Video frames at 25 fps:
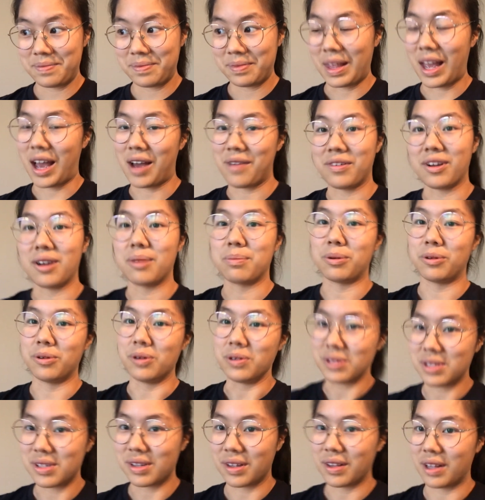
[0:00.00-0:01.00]
having a
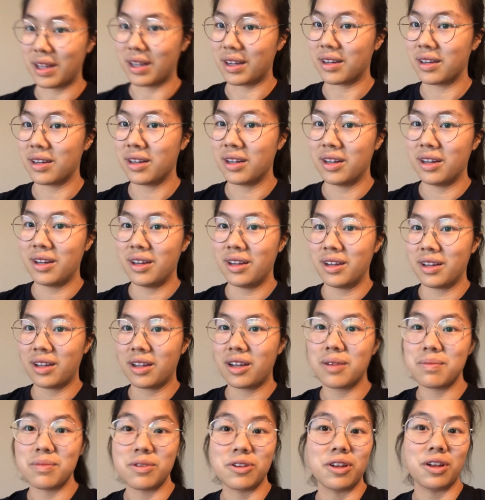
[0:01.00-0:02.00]
pulse on like
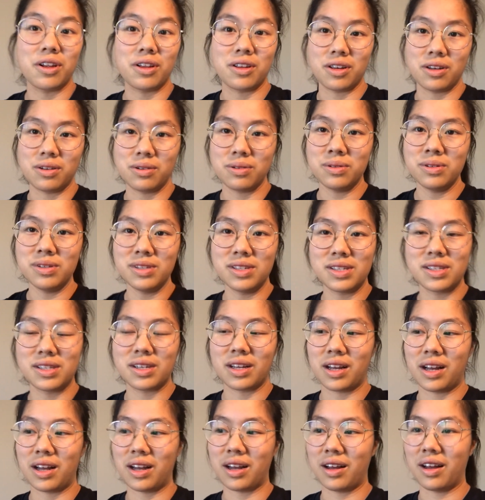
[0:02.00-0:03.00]
community news,
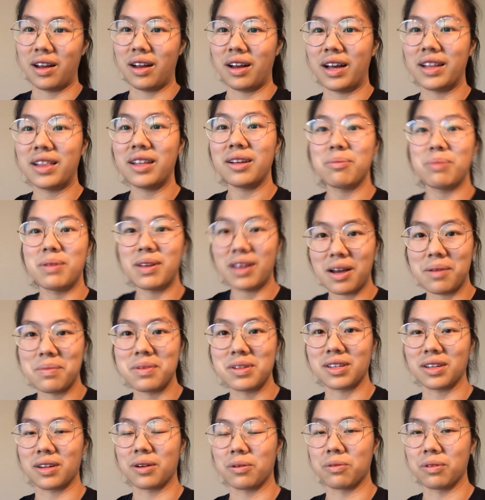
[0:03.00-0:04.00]
I think PM
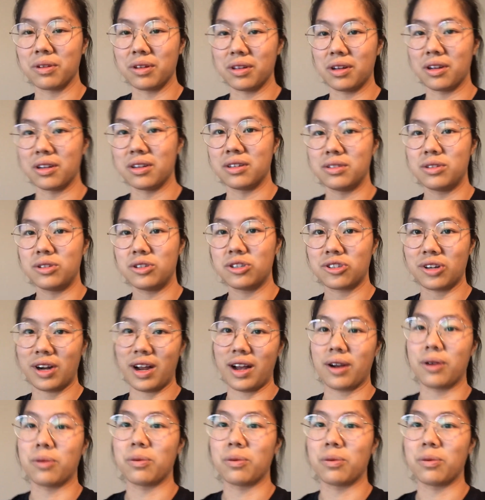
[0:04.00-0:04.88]
is like a really good track.